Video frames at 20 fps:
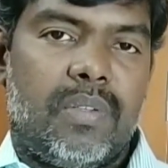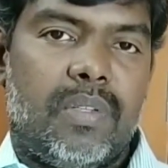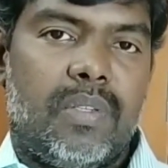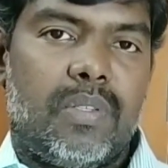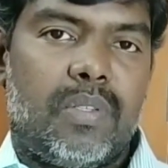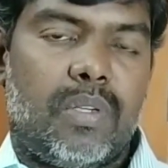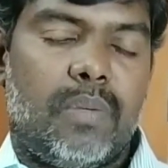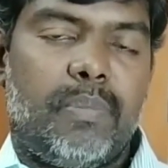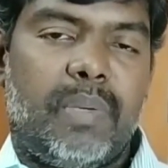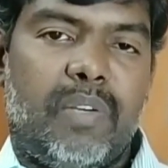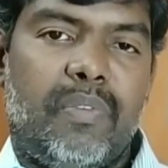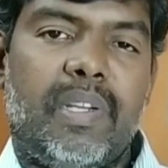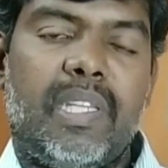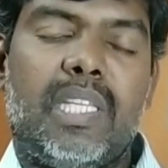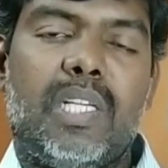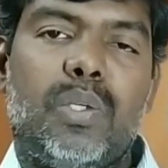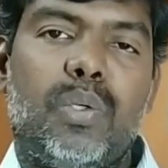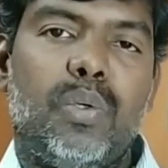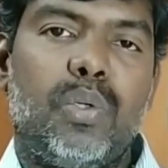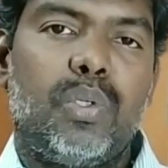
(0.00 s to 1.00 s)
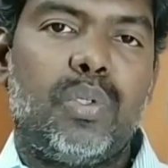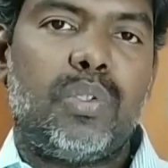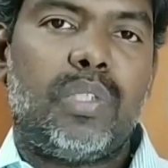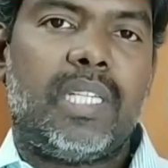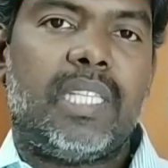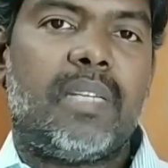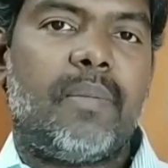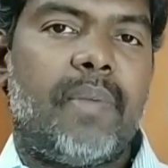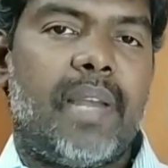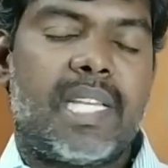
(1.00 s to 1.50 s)
So between the 2 to
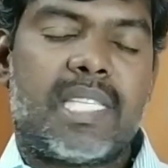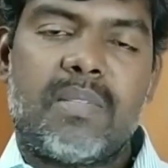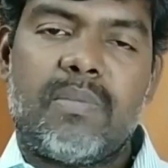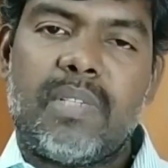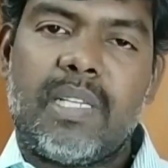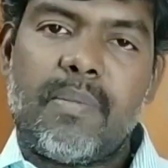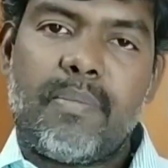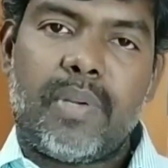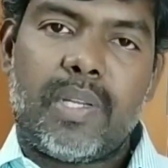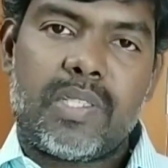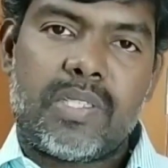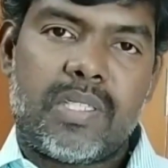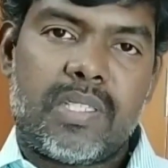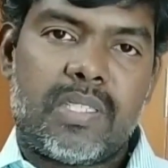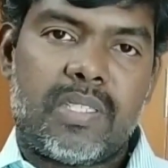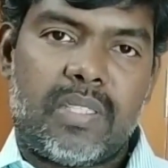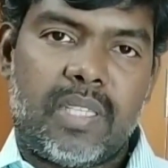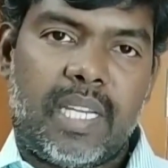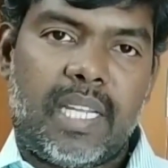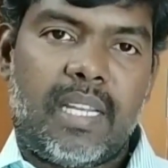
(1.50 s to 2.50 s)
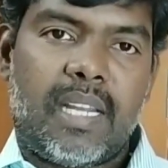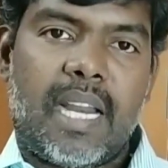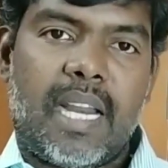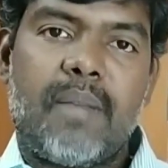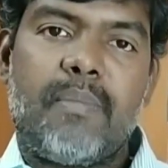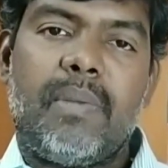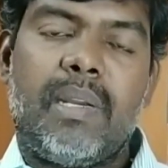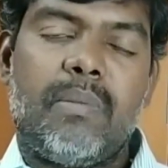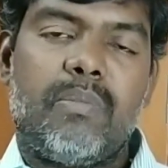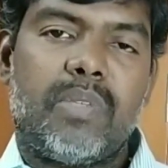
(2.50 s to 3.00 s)
3 the maximum temperature is 3
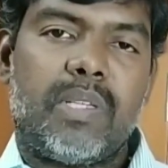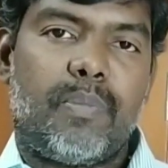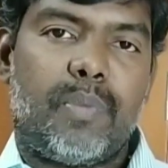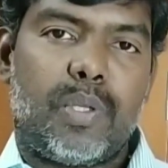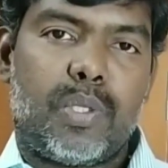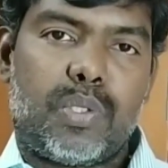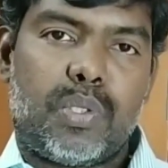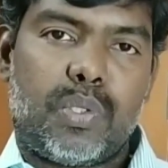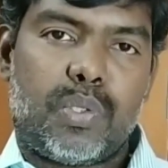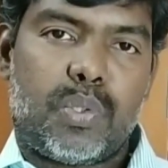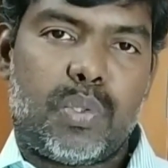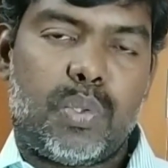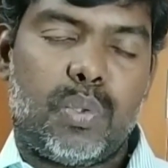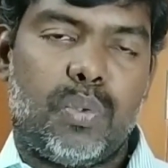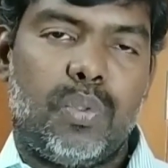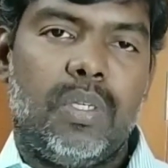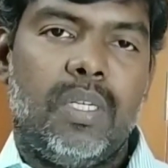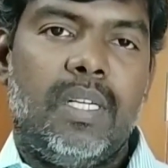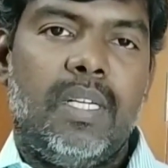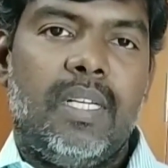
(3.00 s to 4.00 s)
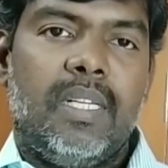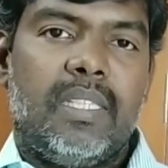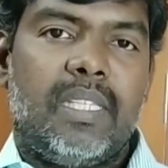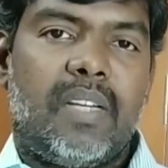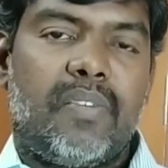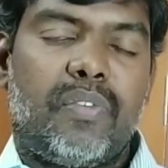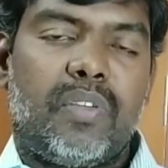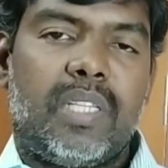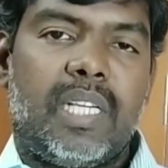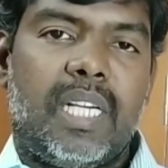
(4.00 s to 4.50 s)
and minimum temperature is 2,
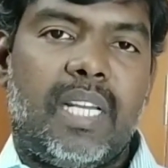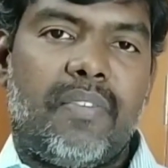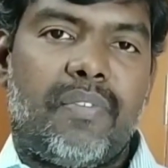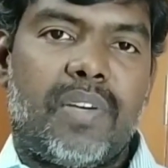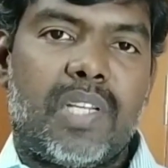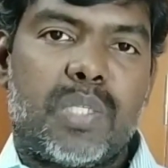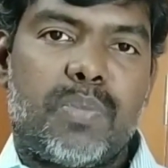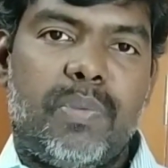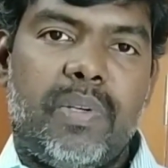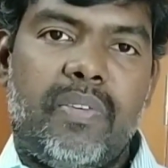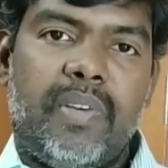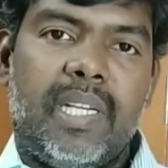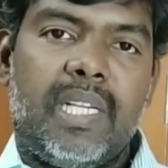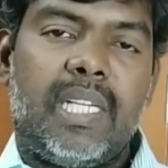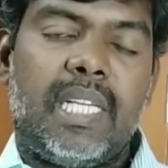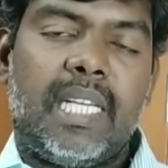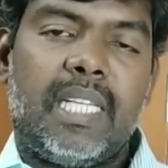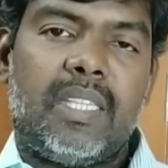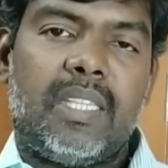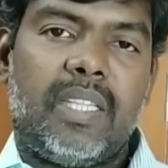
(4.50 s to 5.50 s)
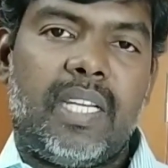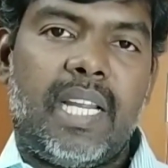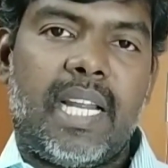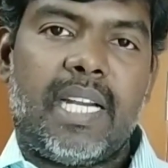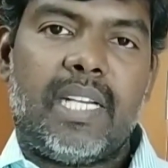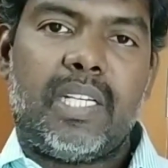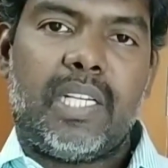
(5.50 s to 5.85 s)
therefore the difference between T3 and